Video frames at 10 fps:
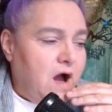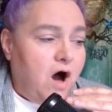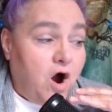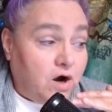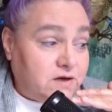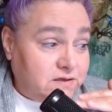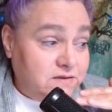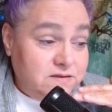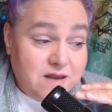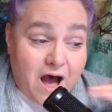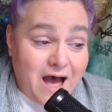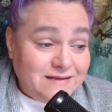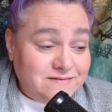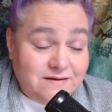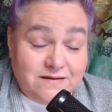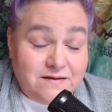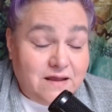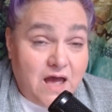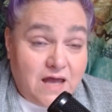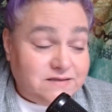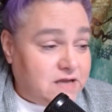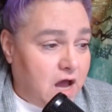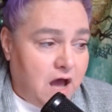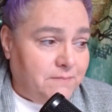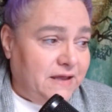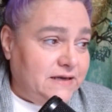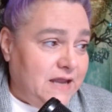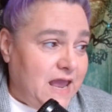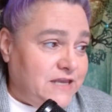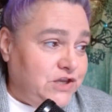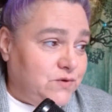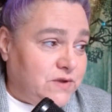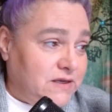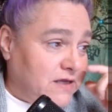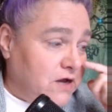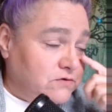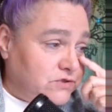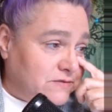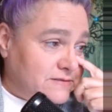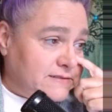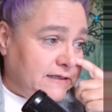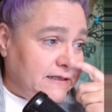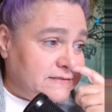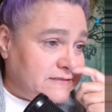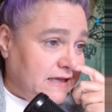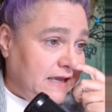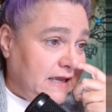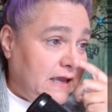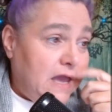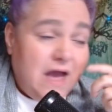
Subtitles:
are not uncommon, and you can go to the CDC.